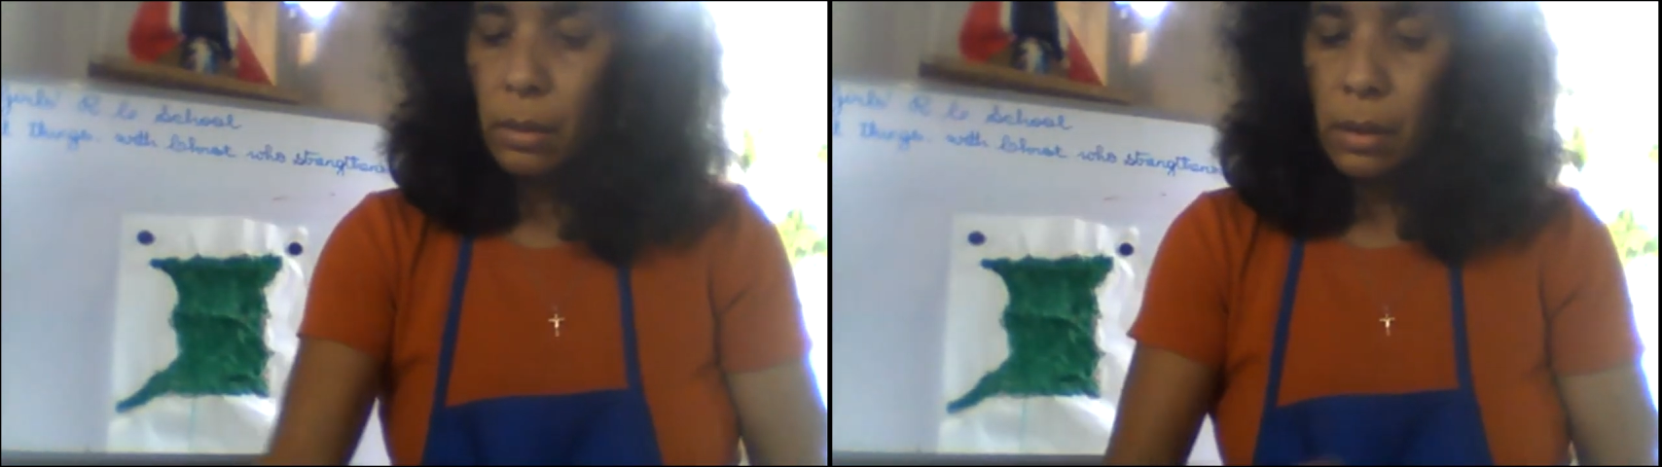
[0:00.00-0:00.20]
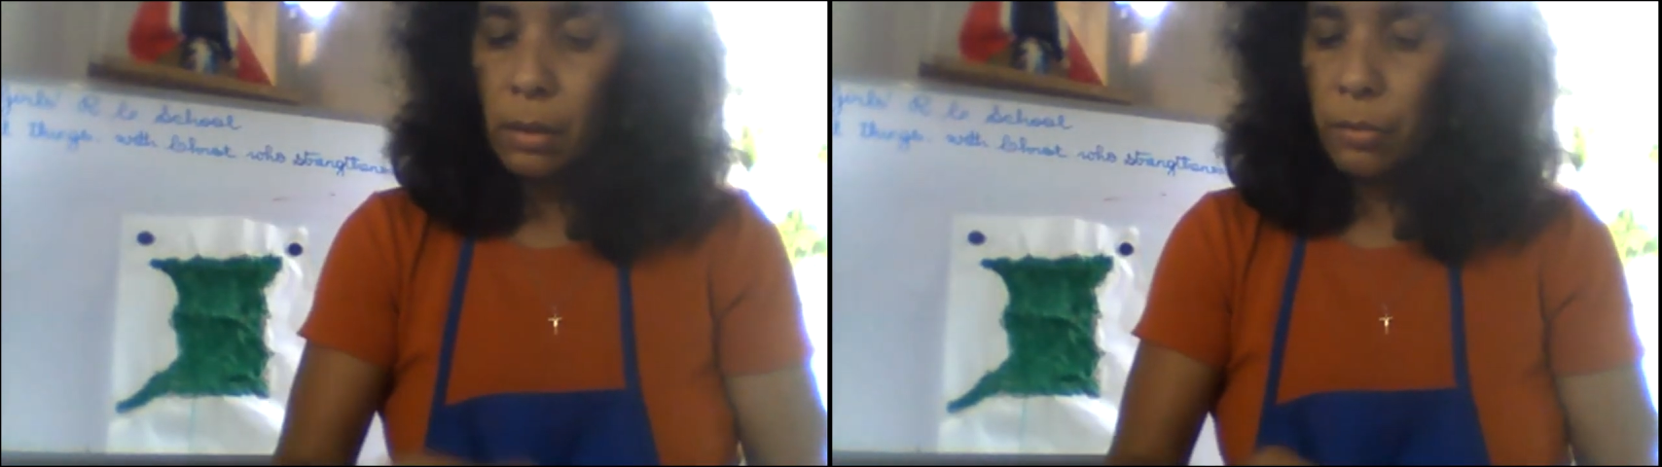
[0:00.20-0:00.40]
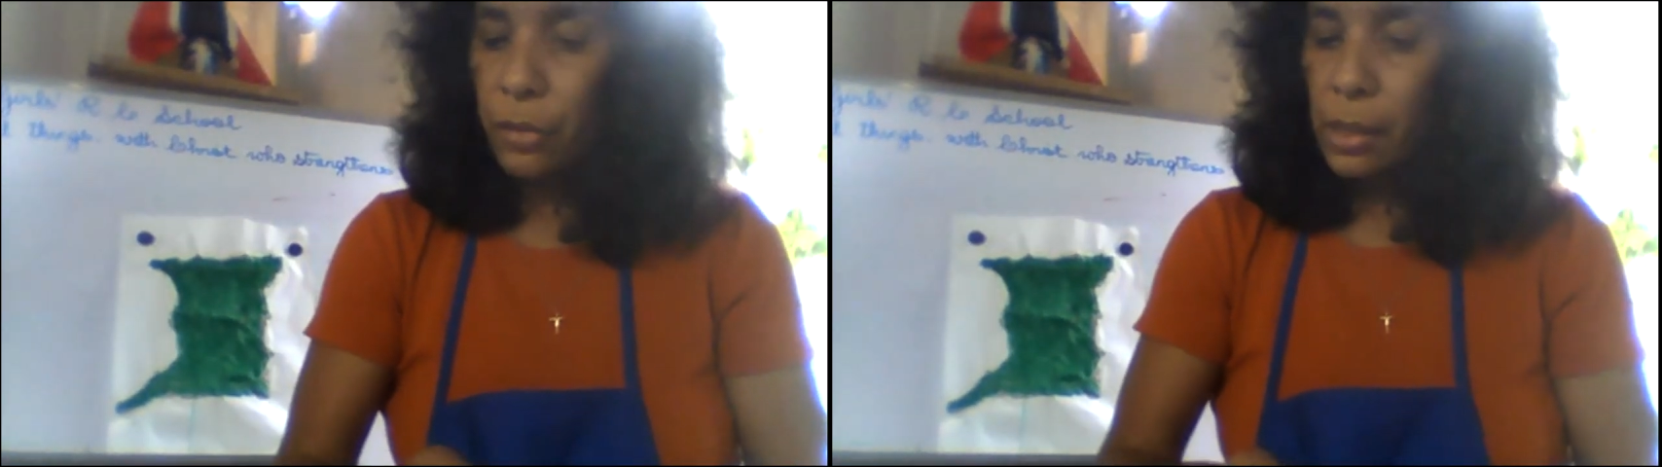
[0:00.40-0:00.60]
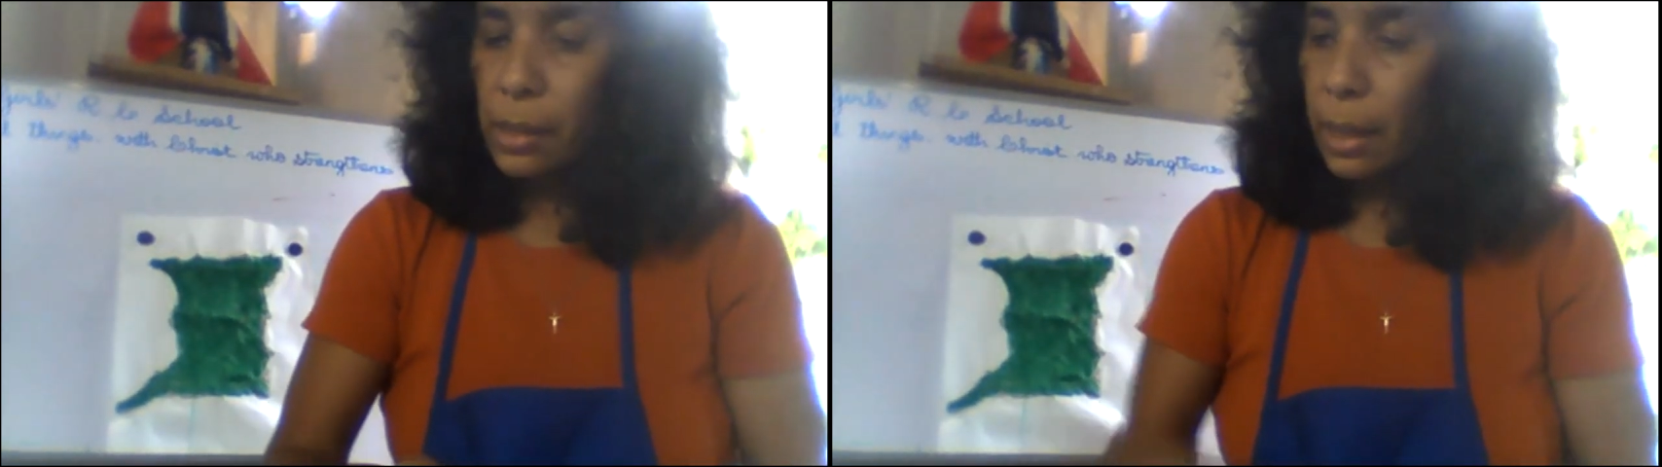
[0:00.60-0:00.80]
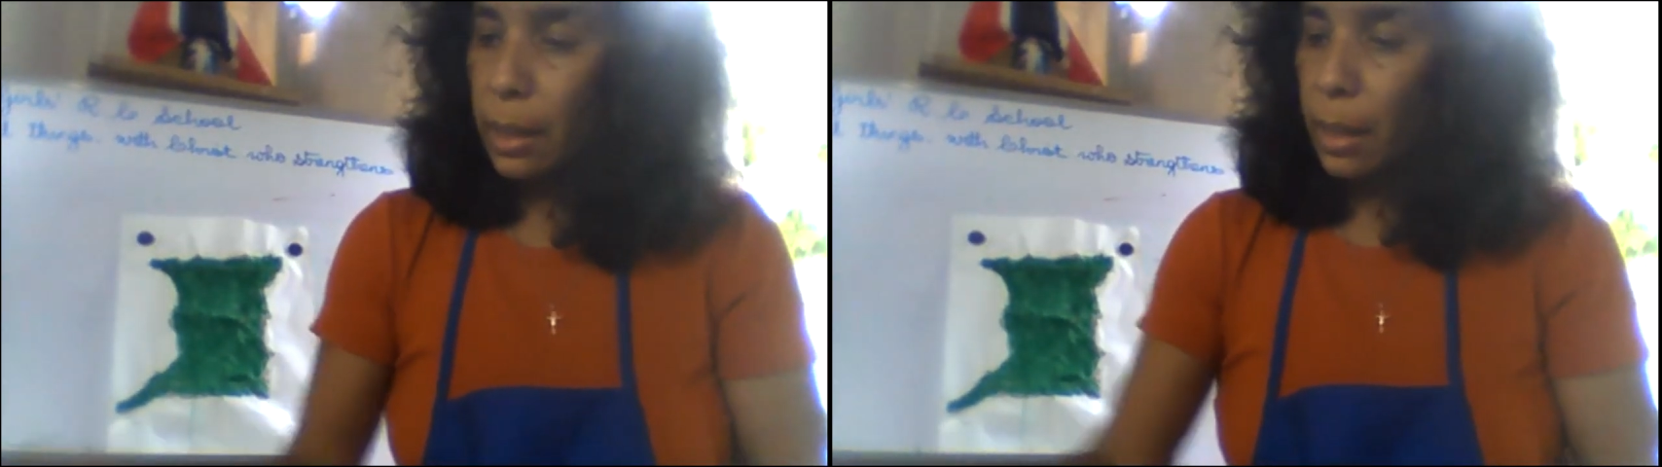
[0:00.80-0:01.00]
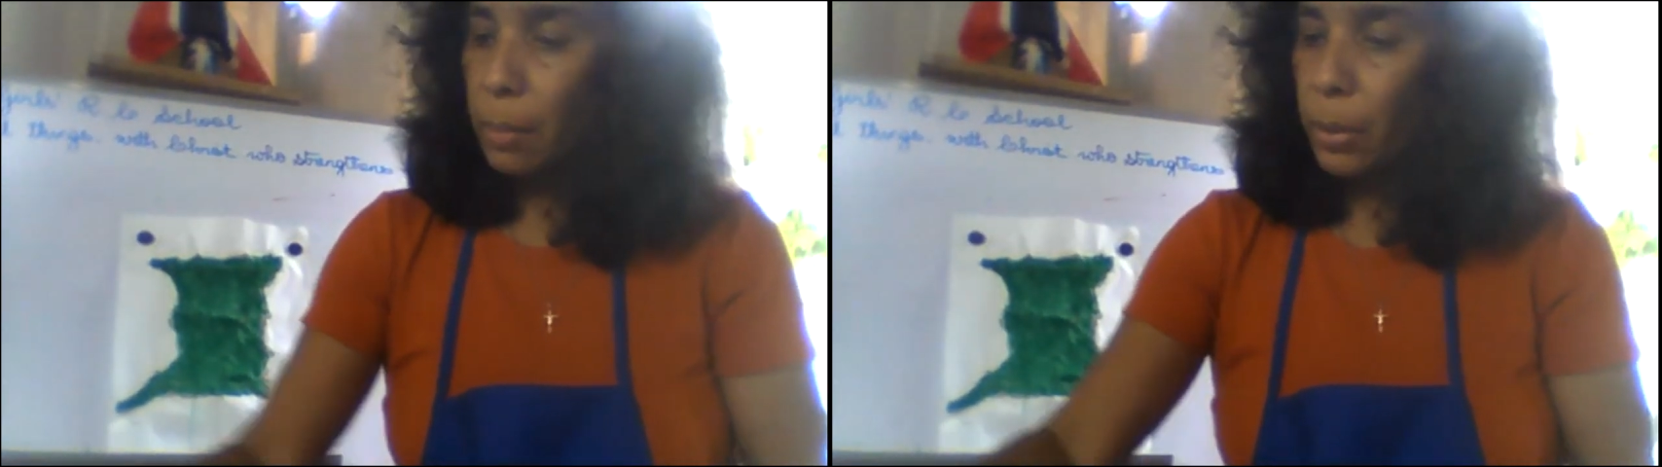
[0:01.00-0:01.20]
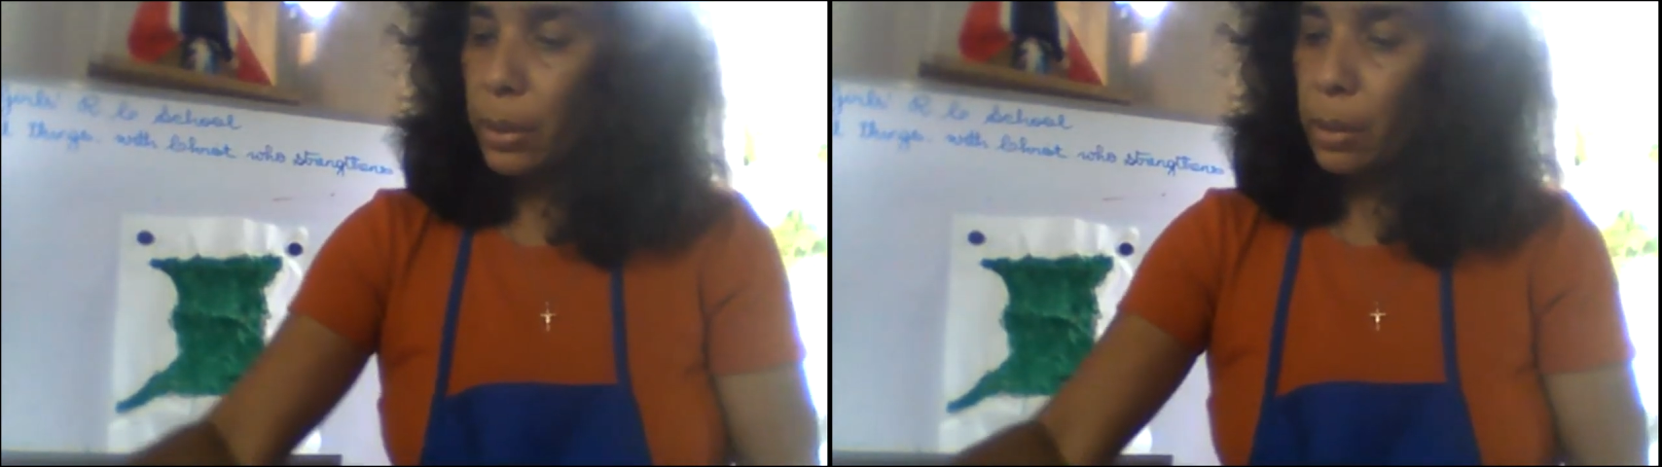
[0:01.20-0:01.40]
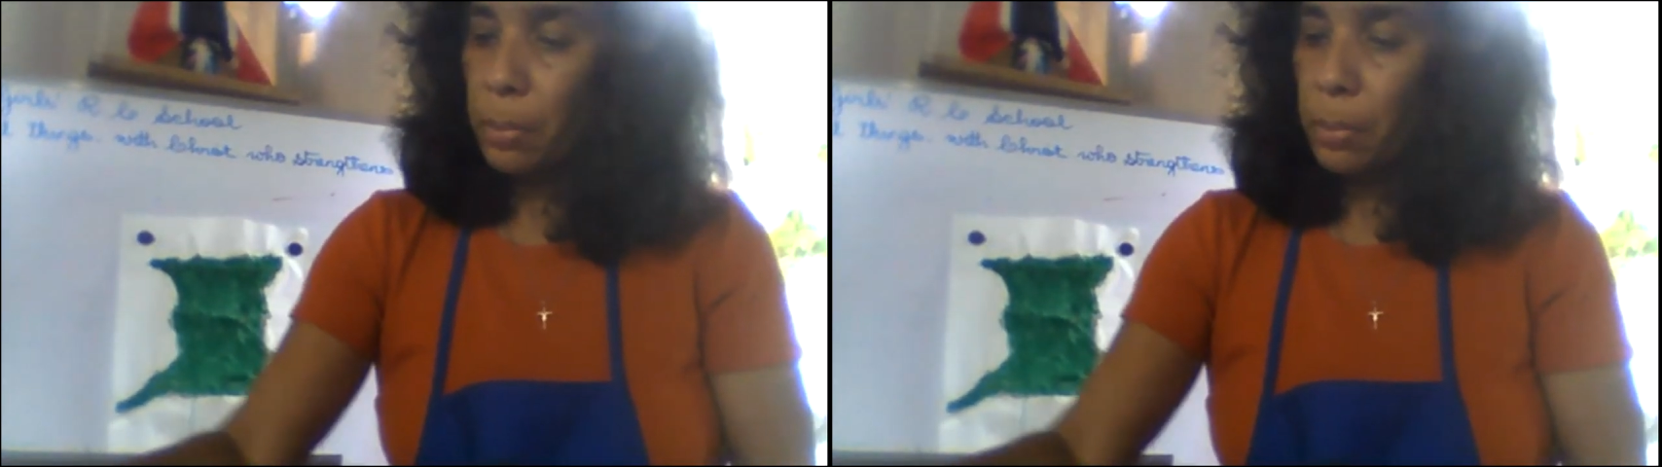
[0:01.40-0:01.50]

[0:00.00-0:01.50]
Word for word: The first color I'm going to